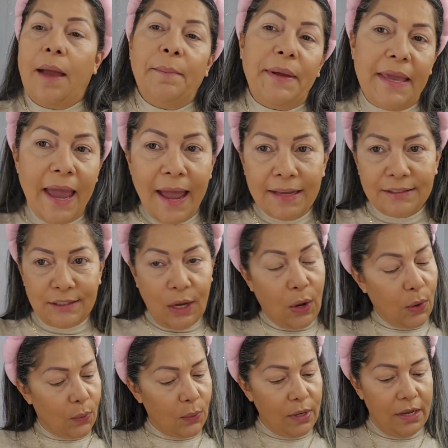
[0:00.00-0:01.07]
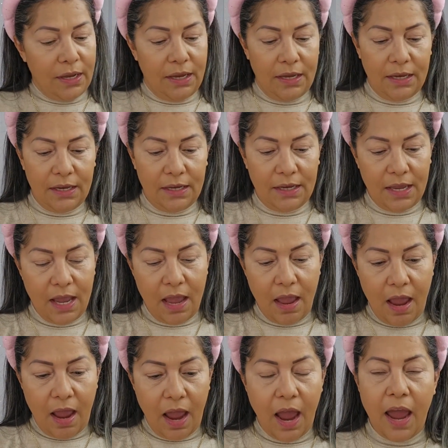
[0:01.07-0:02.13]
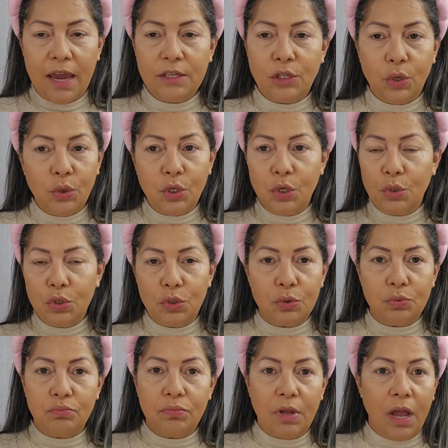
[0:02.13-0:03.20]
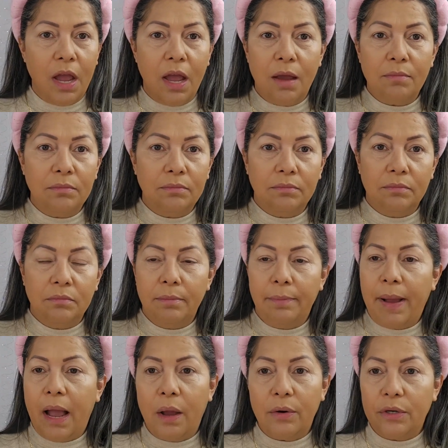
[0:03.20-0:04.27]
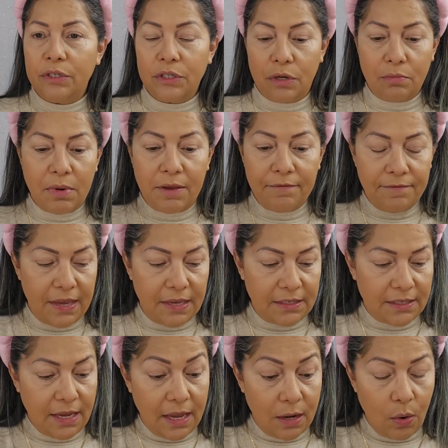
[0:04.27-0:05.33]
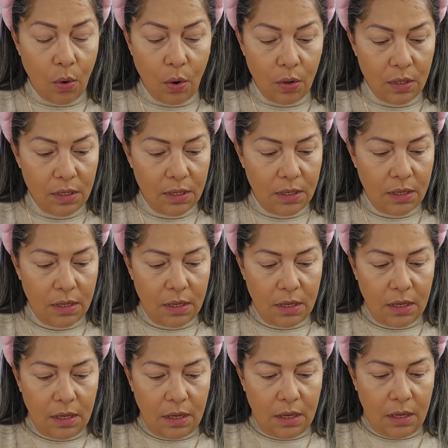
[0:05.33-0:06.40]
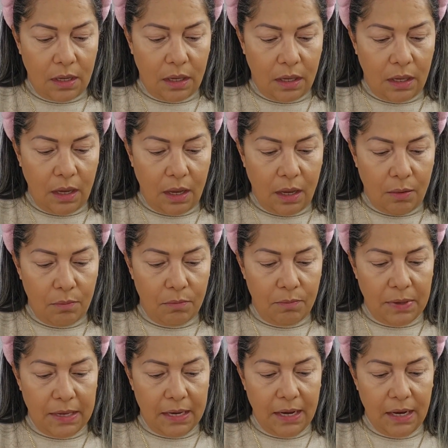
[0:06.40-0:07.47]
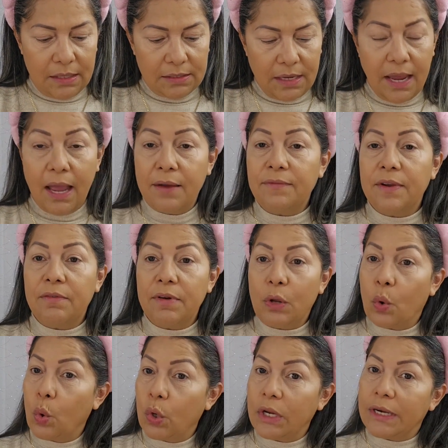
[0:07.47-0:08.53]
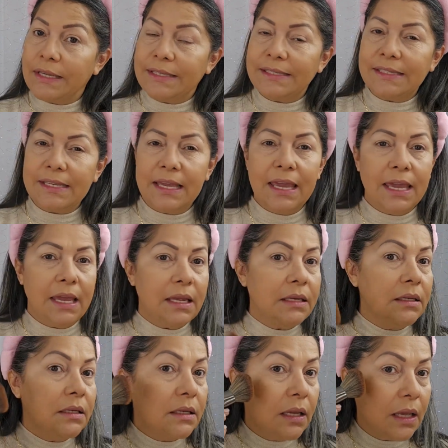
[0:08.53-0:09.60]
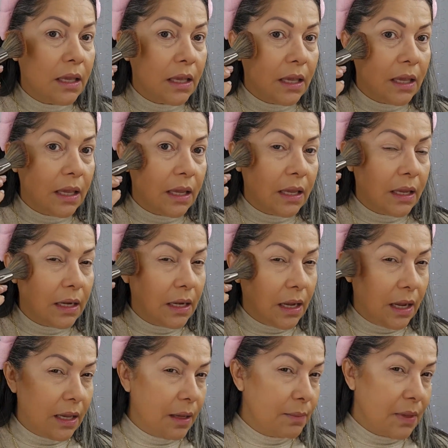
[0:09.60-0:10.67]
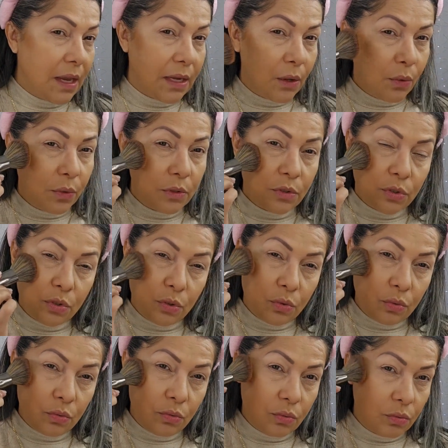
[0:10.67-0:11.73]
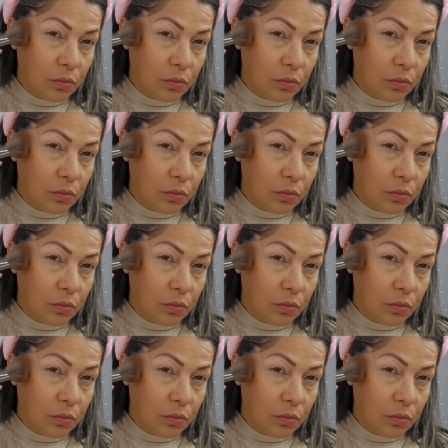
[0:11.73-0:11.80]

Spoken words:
But yeah, so I don't use powders on my face at all because I have very oily skin, and I am not going to